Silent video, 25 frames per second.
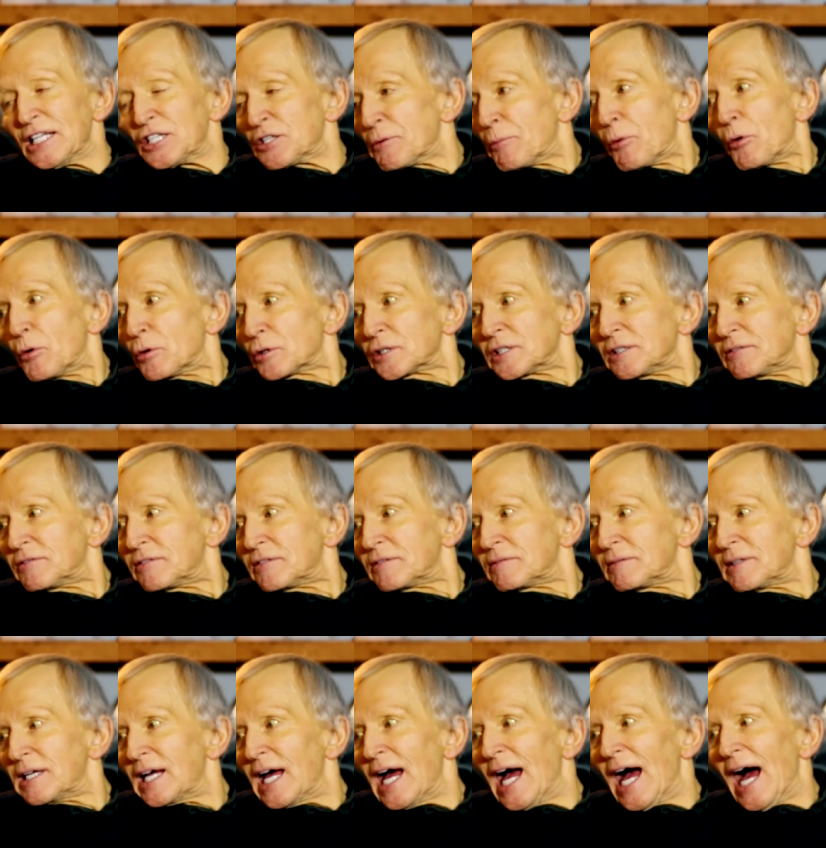is supportive.
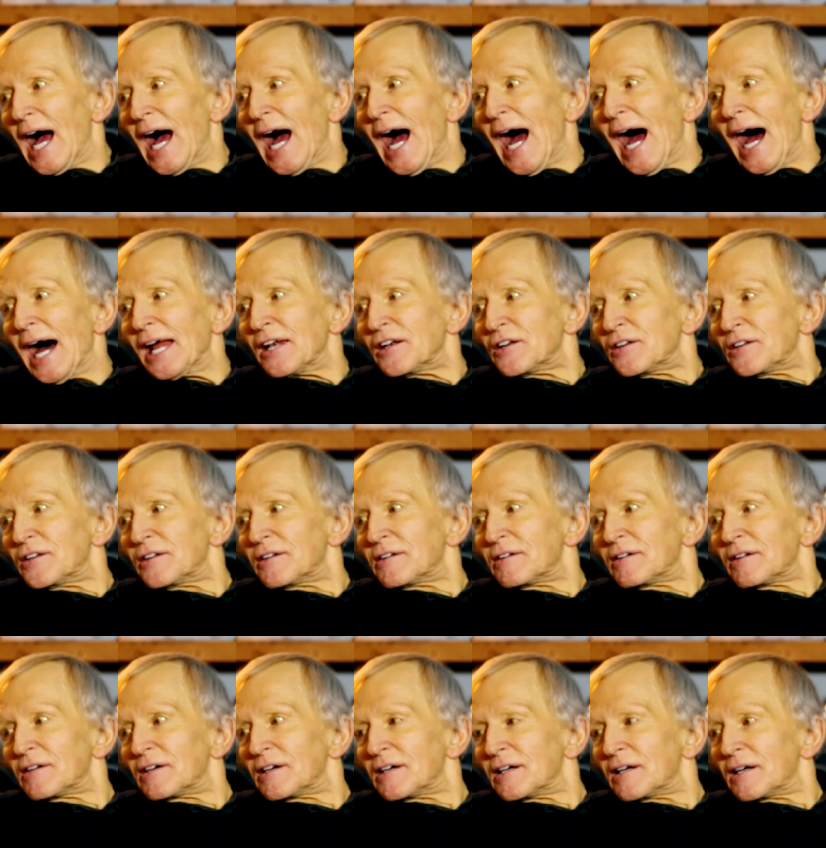And
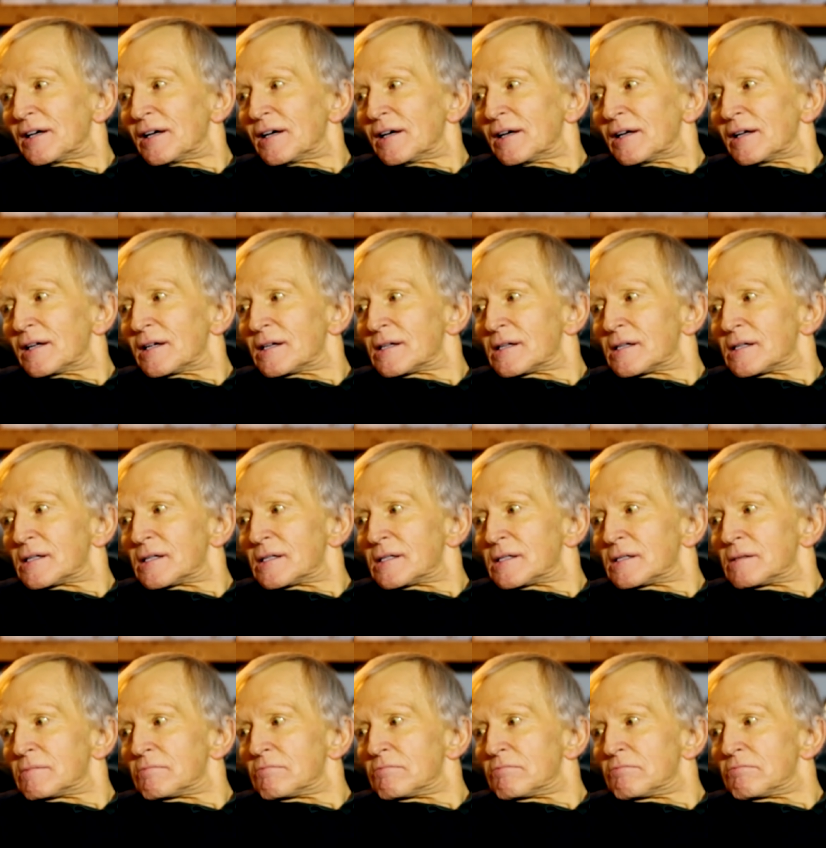was that not the case with
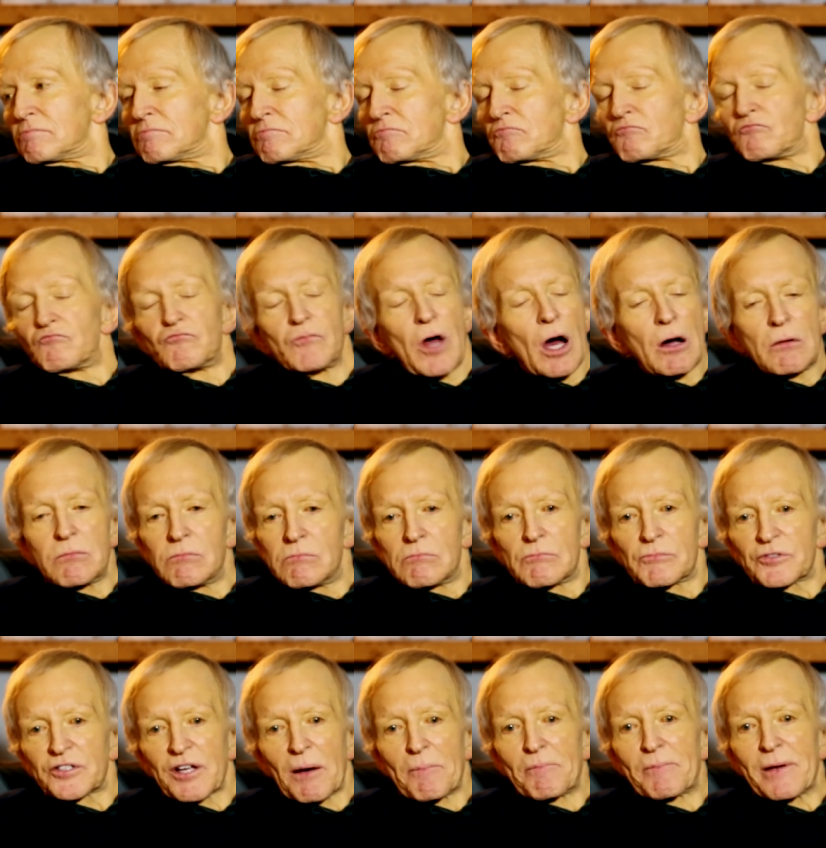the allegation? No.
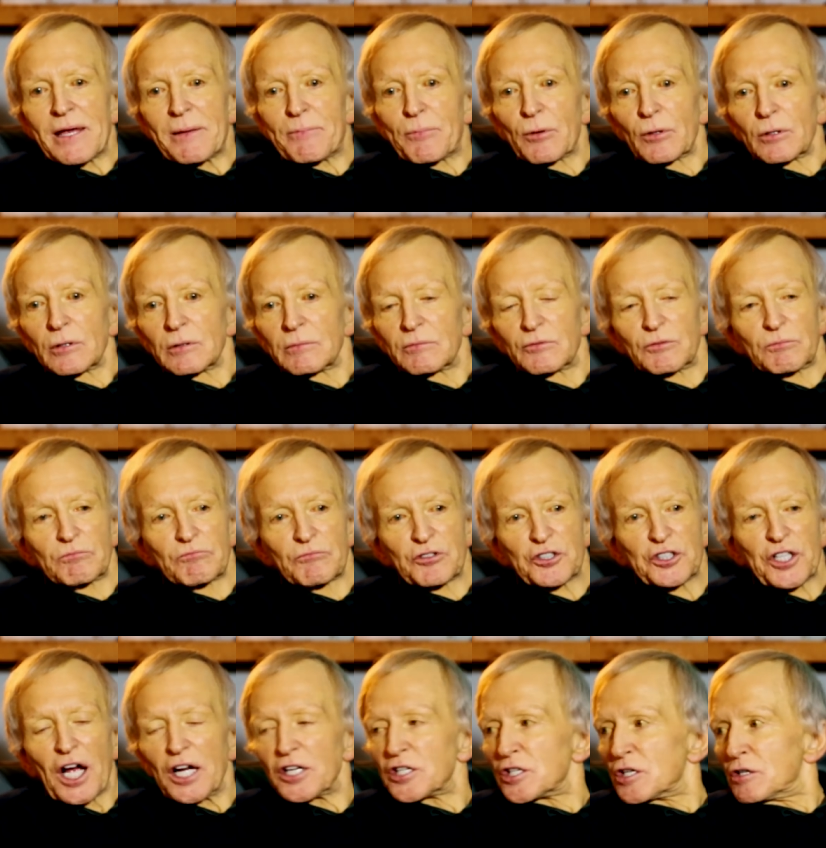Some people
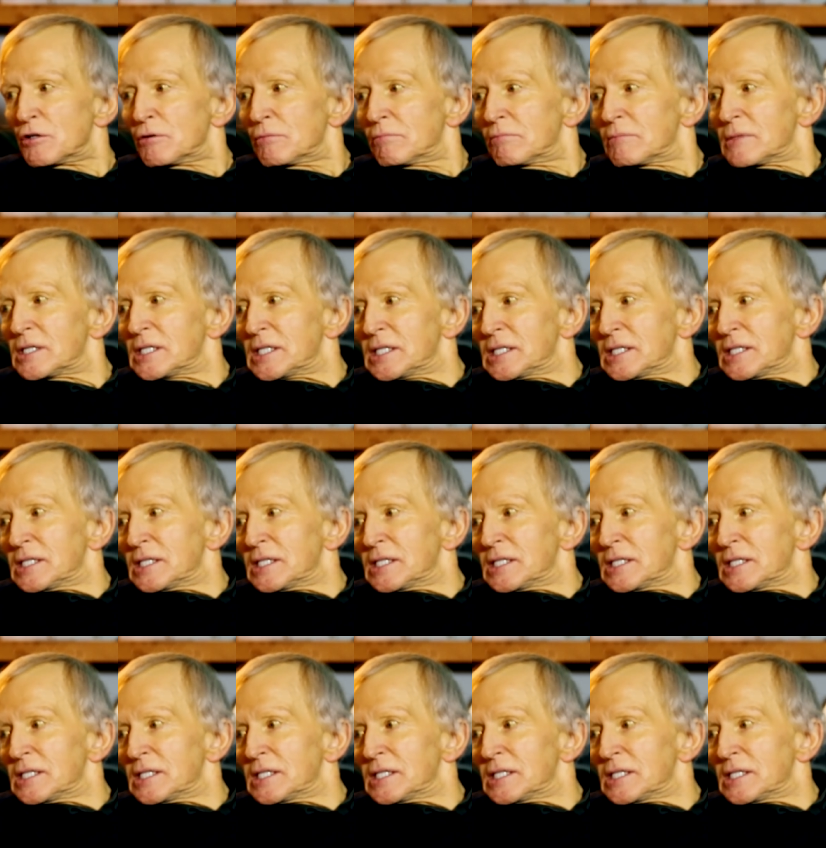shun you.